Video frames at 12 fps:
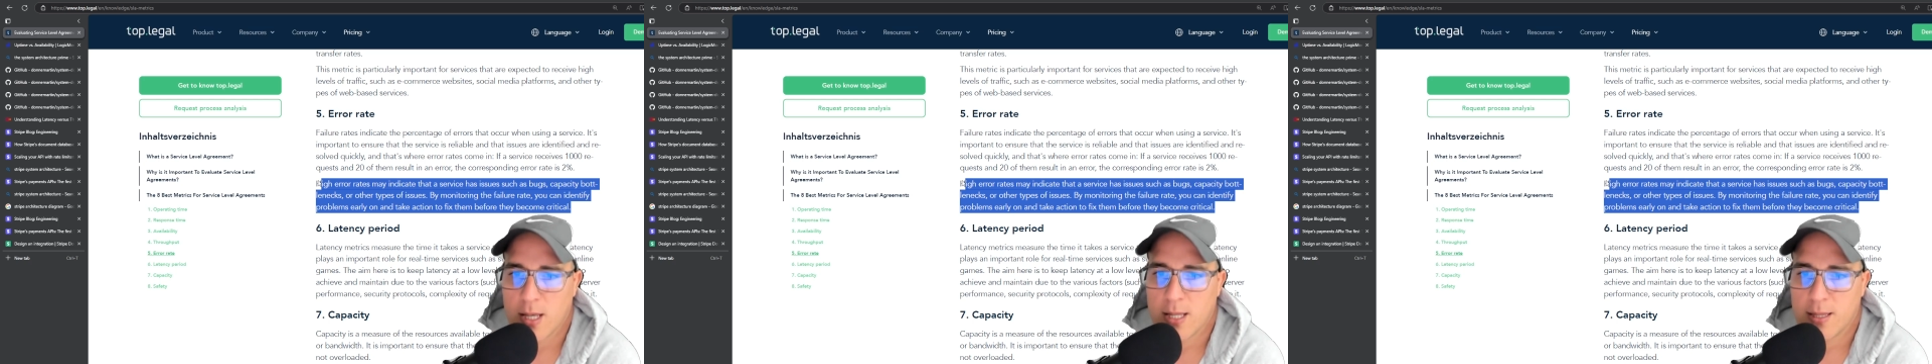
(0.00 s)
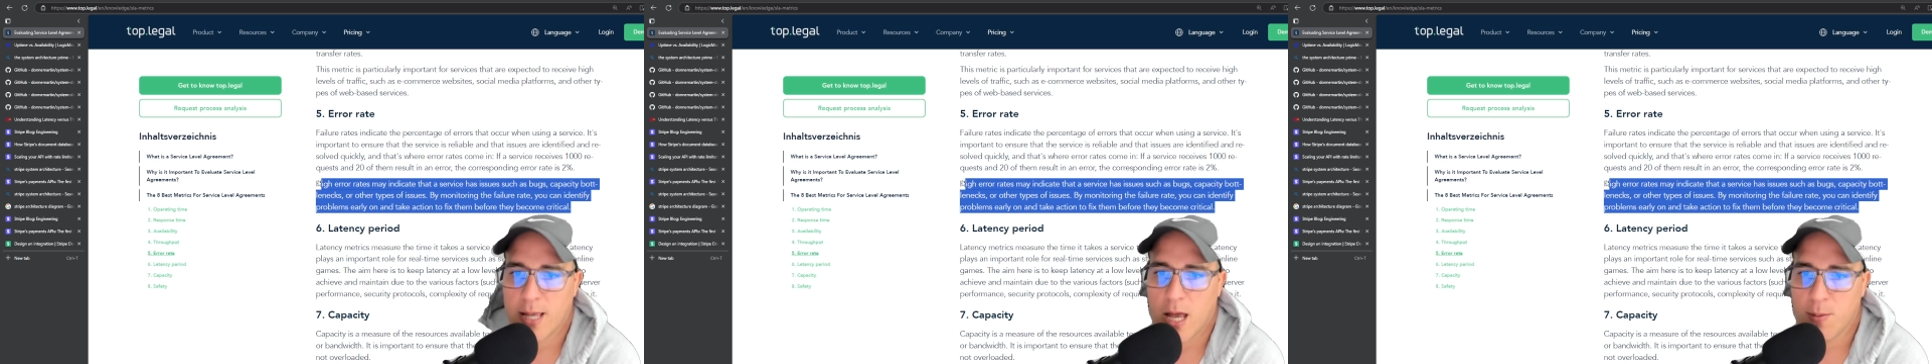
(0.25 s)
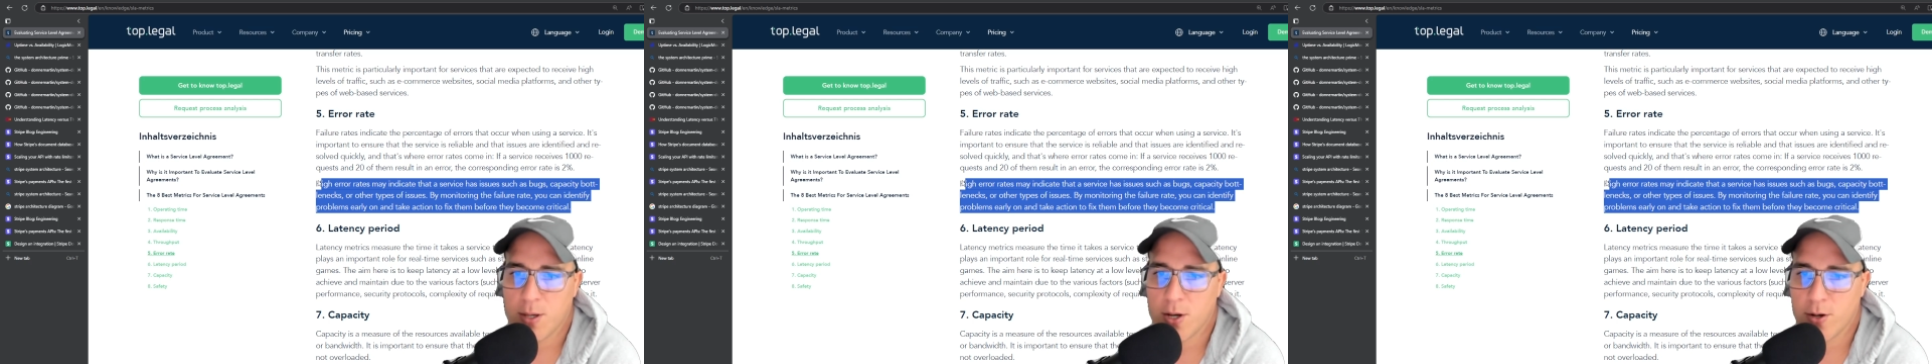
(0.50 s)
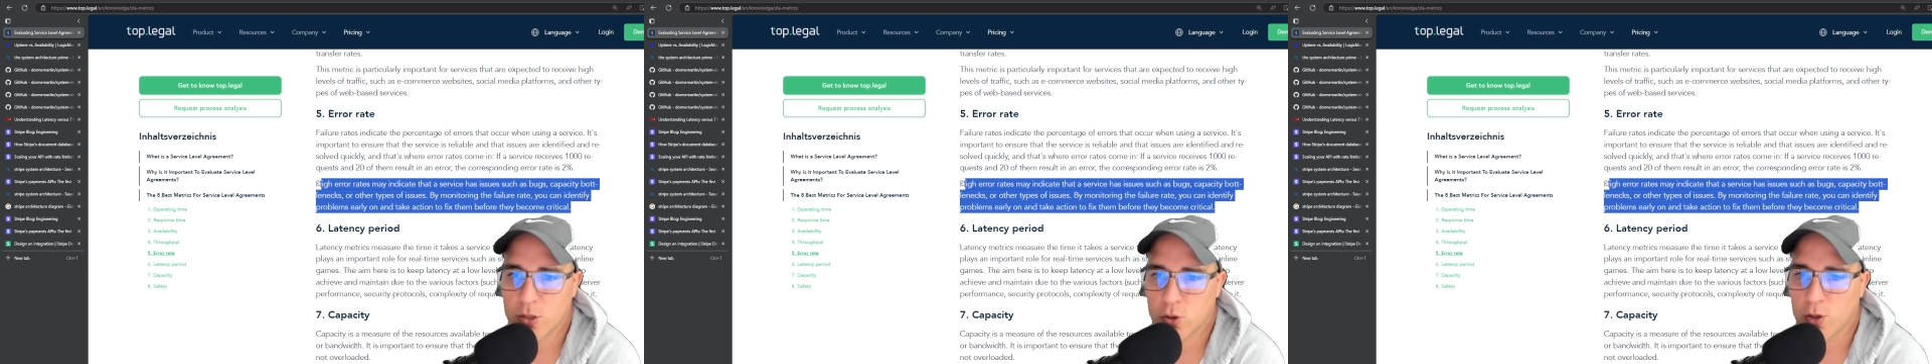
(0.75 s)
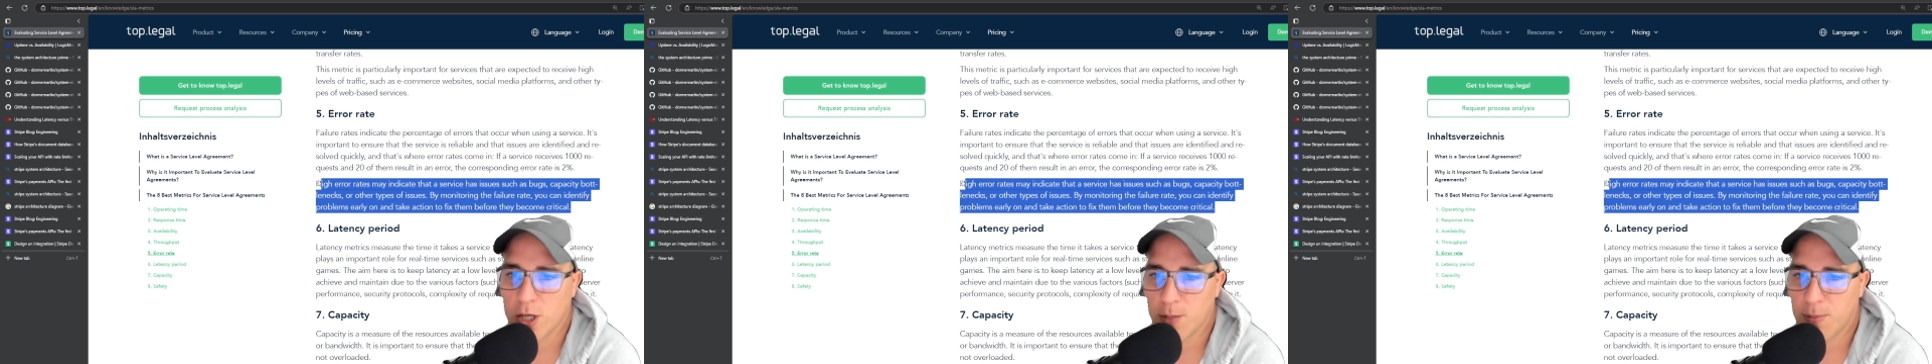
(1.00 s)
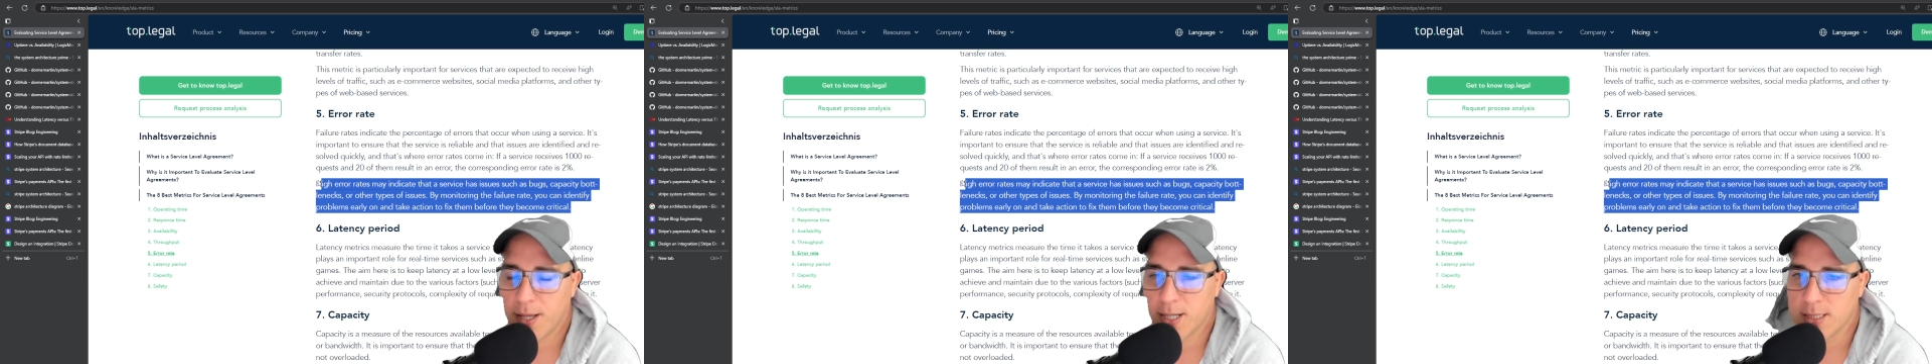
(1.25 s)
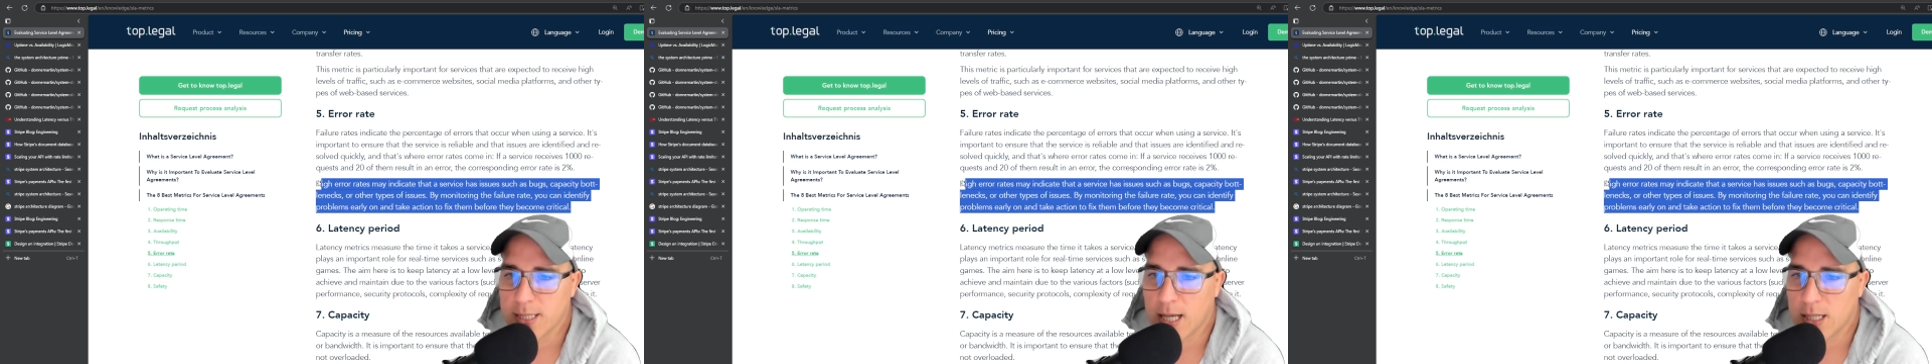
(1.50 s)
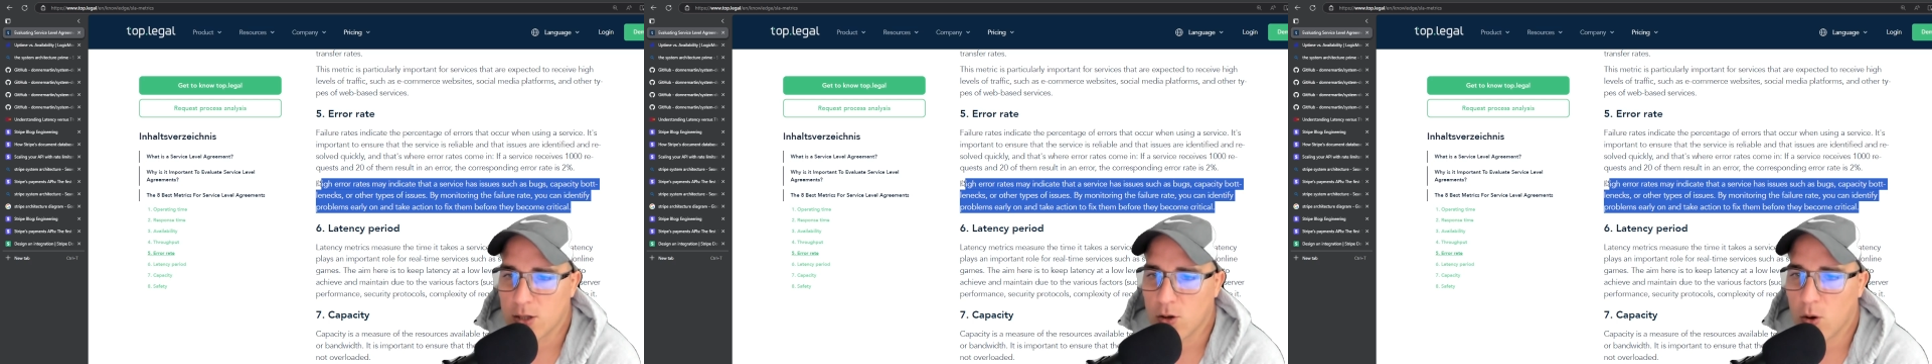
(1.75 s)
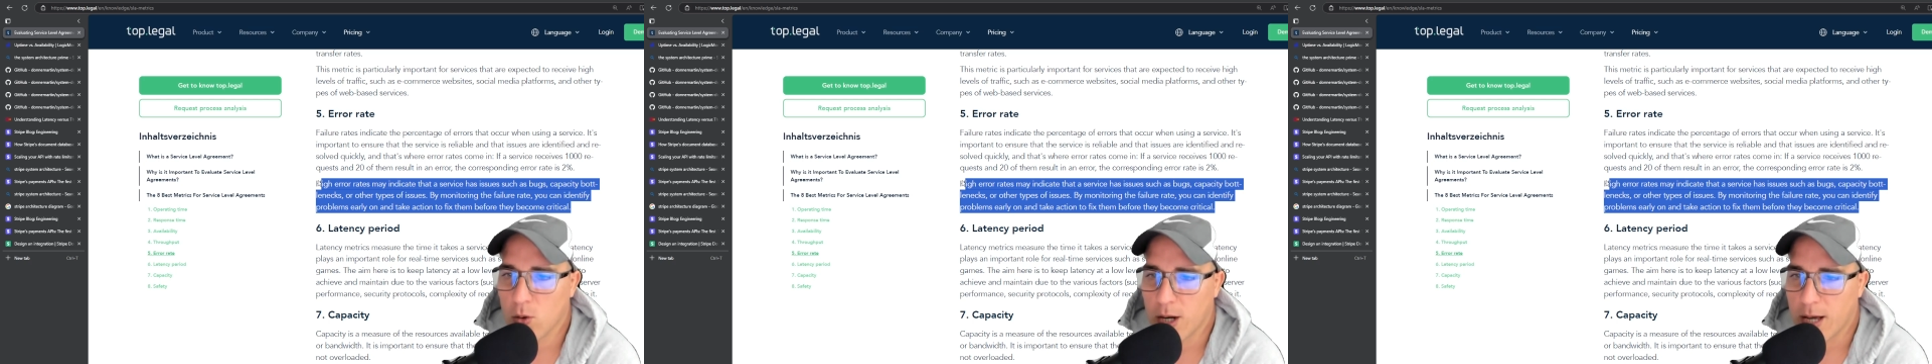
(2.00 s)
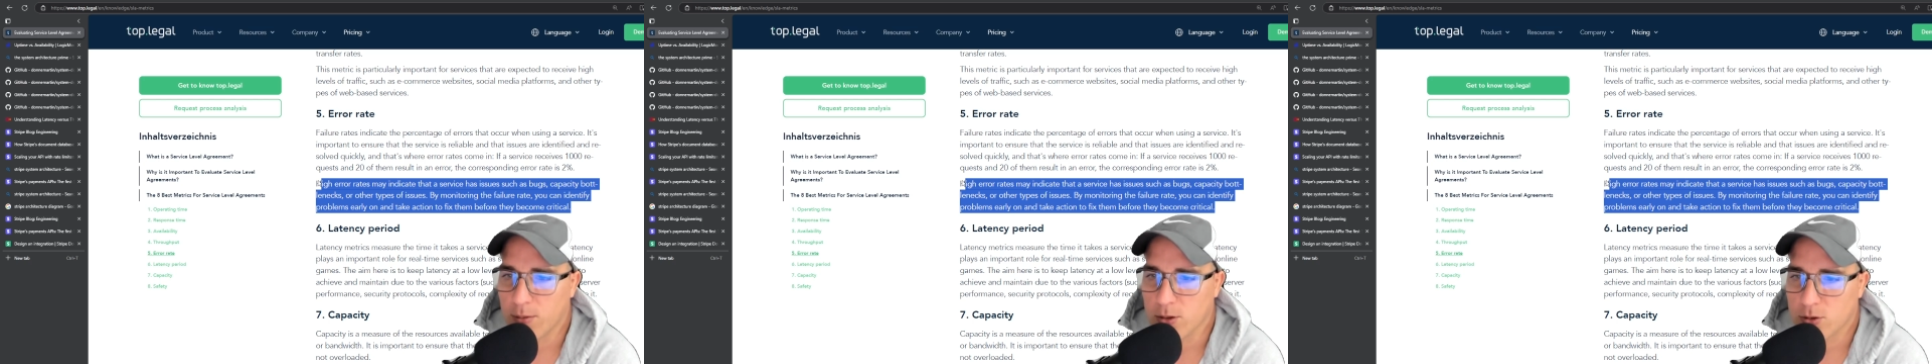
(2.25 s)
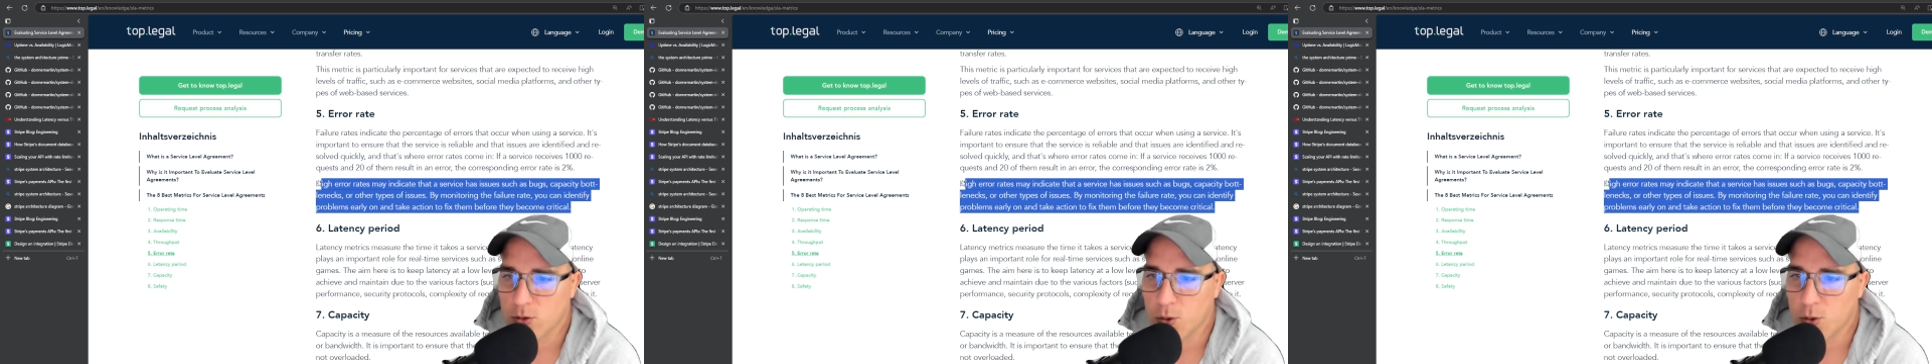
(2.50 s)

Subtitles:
The aim here is to keep latency at low levels,